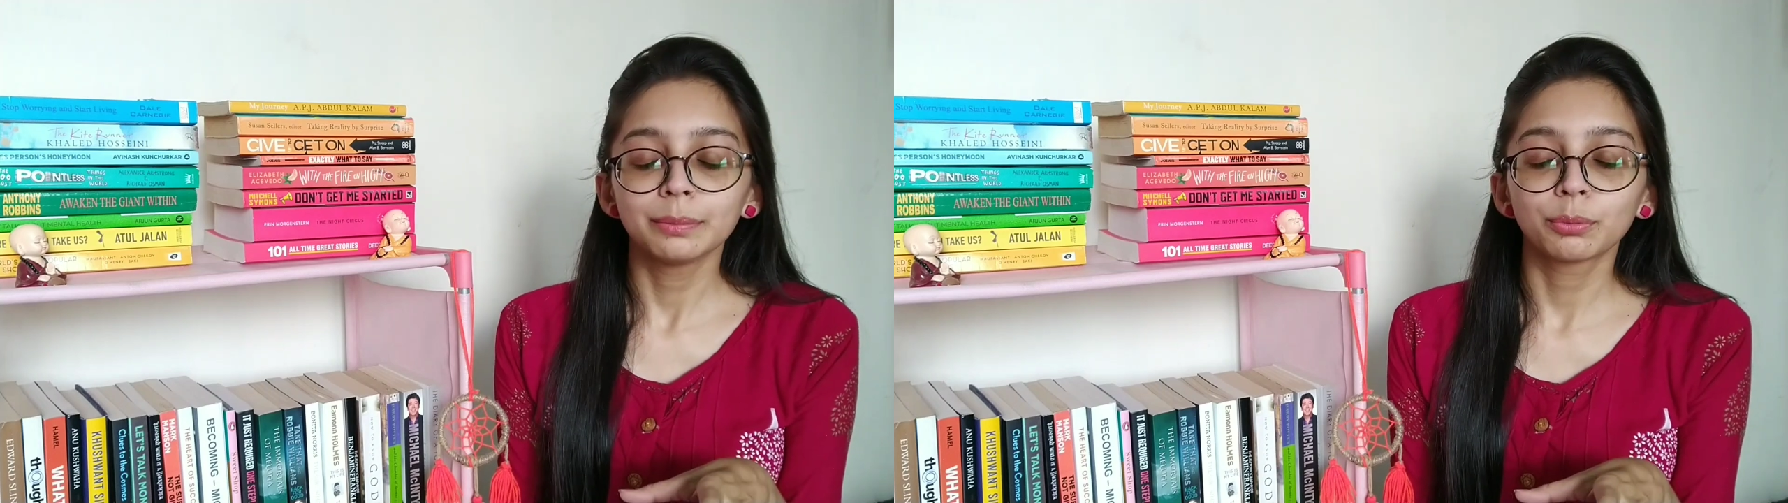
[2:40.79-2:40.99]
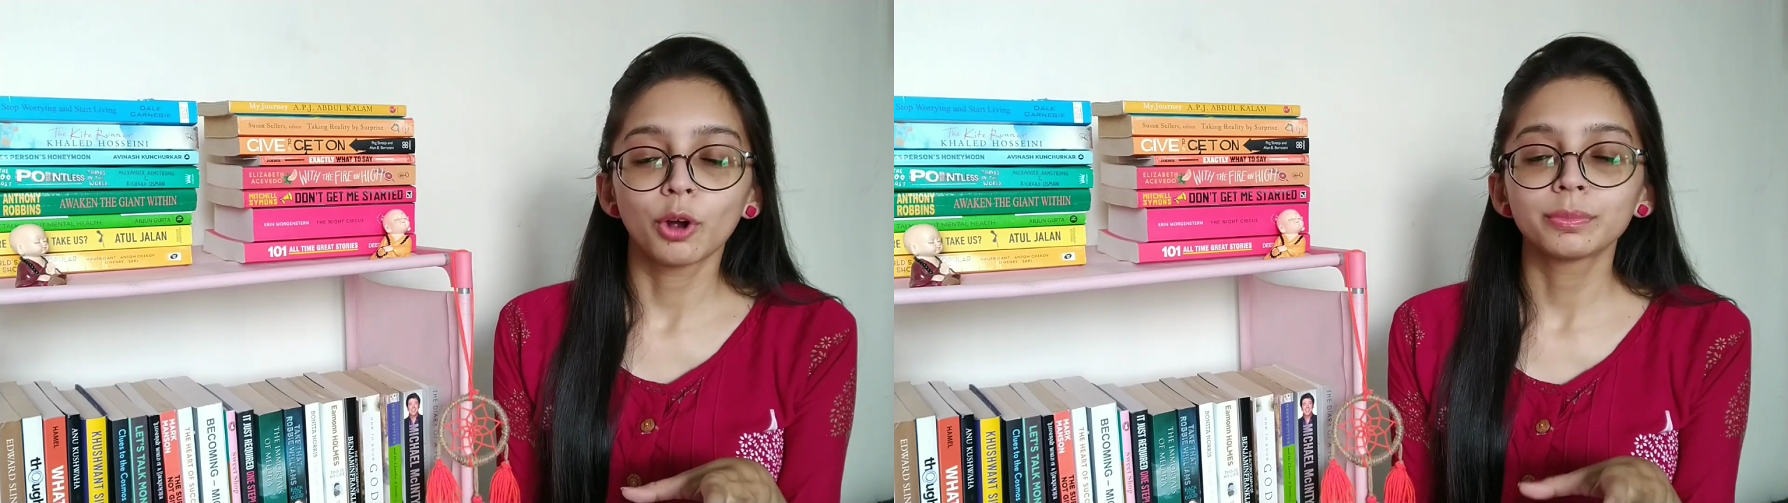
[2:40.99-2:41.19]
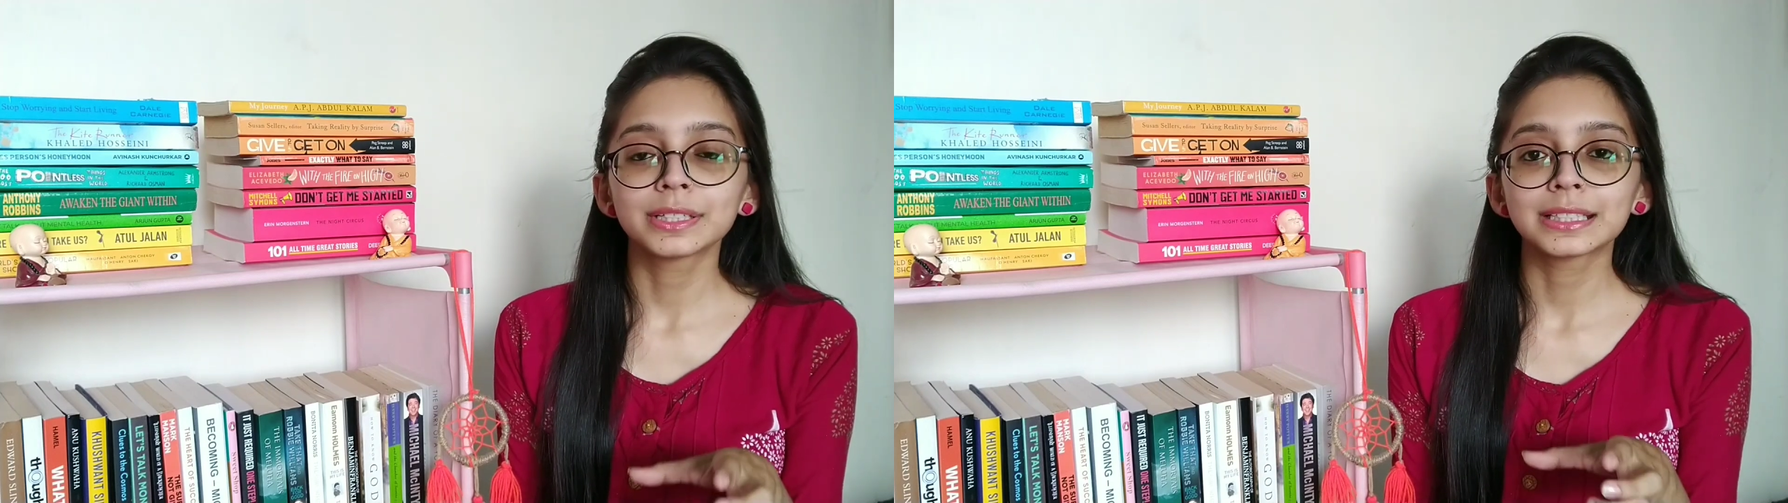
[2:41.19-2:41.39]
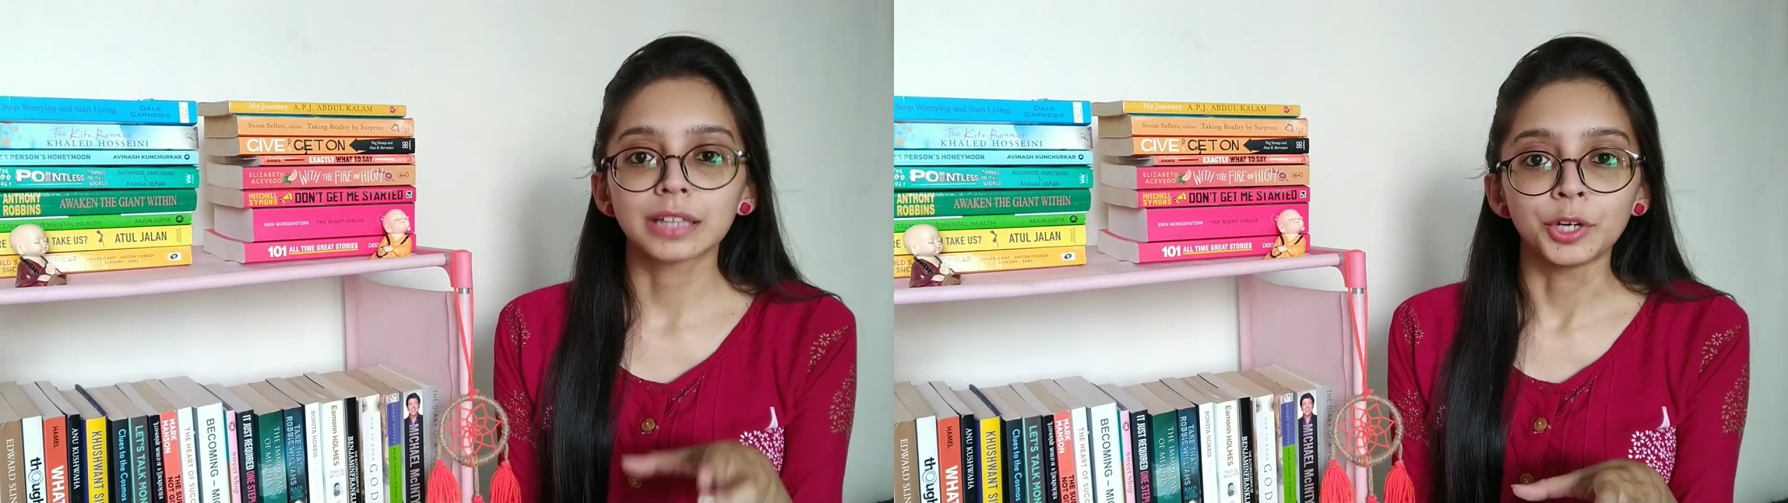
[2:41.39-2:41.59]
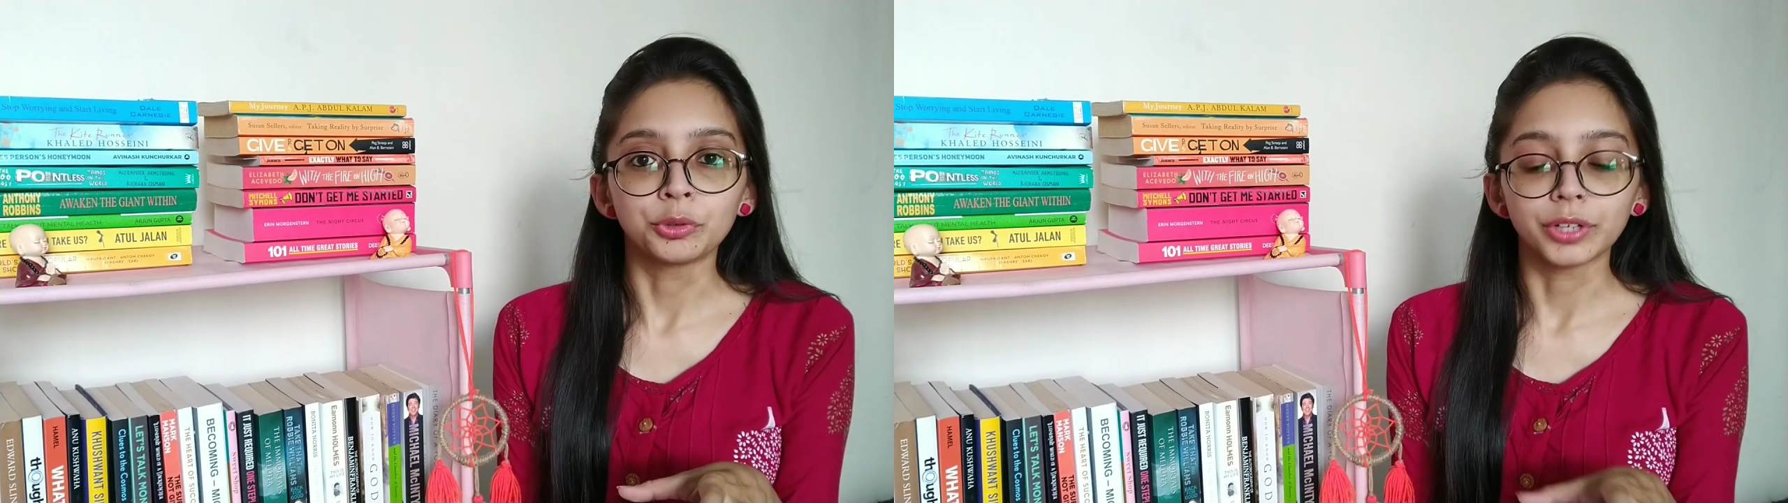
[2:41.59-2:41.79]
prompt is
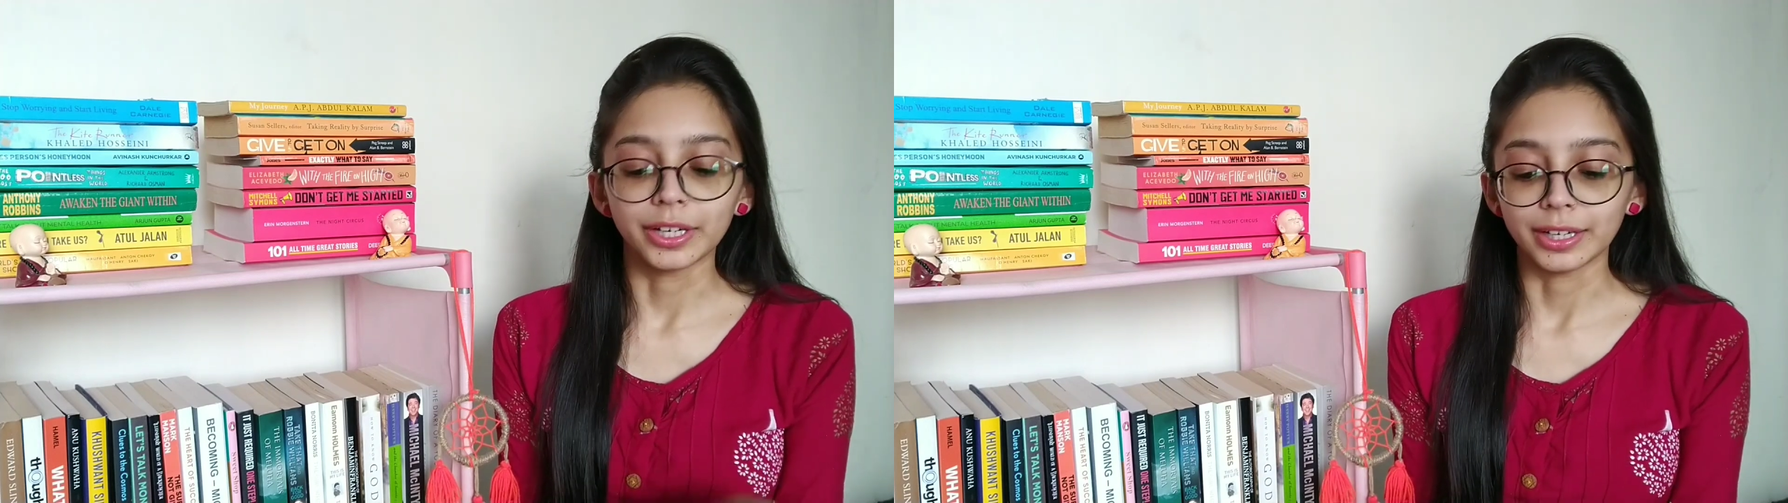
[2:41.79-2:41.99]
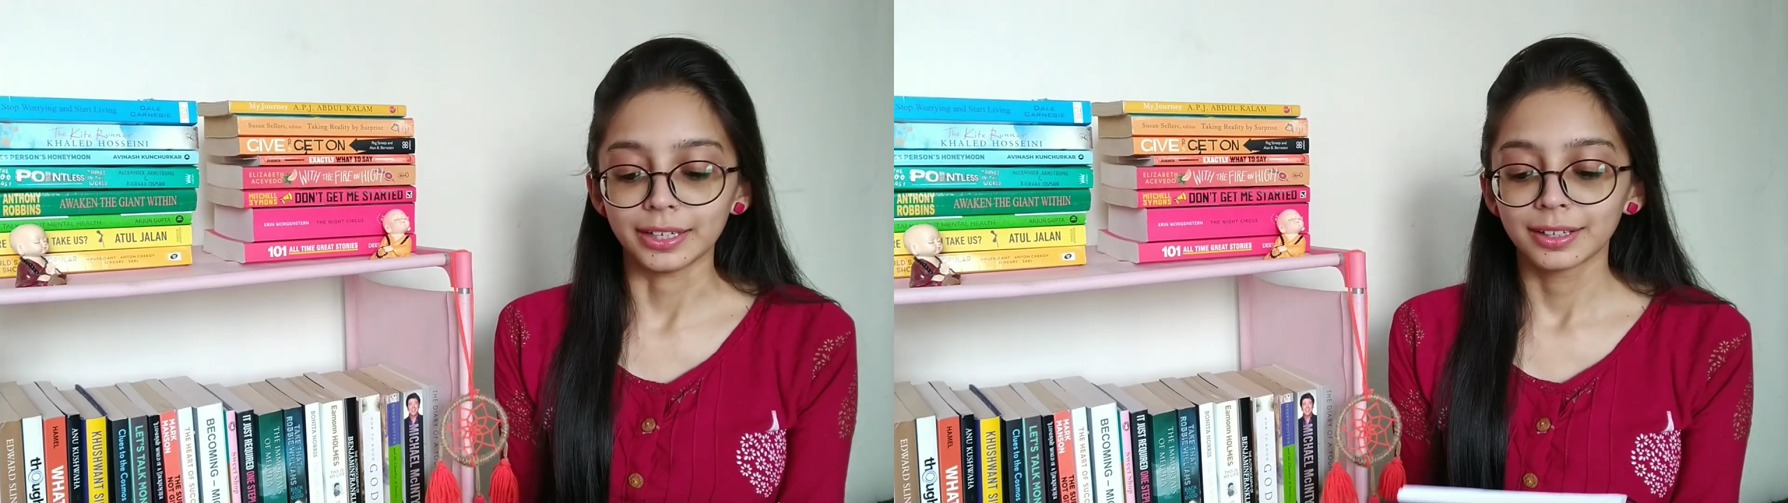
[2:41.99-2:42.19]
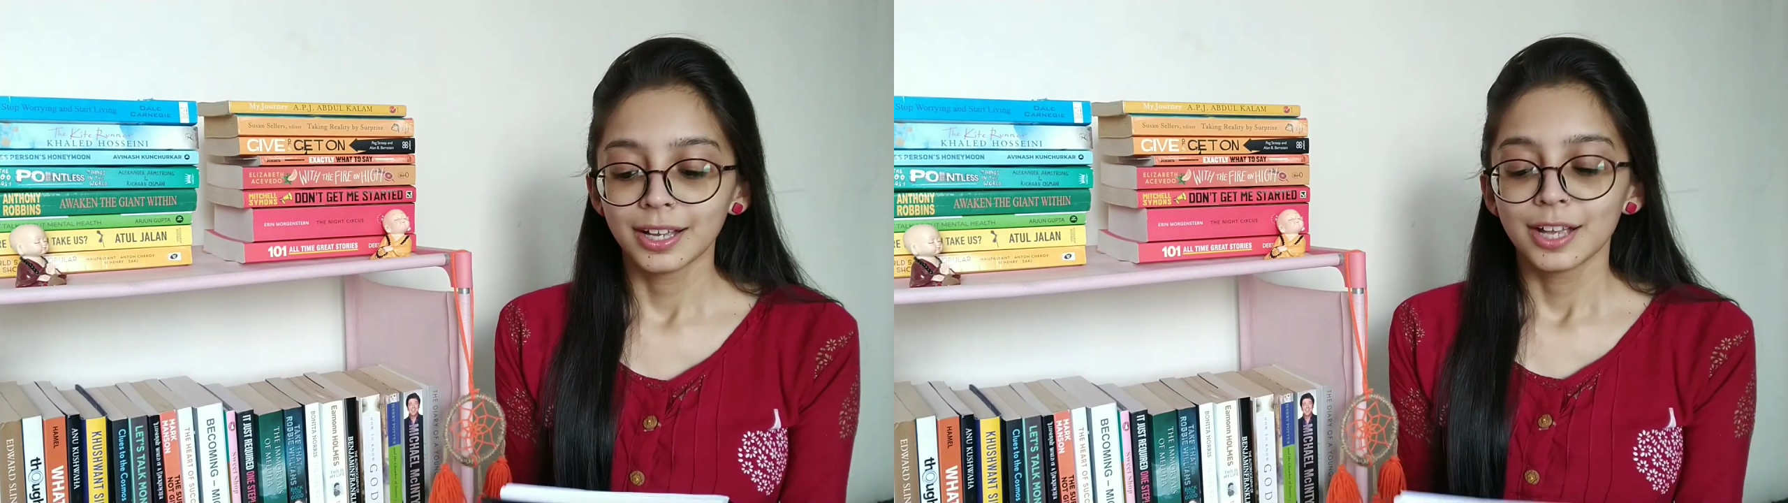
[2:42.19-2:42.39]
country read.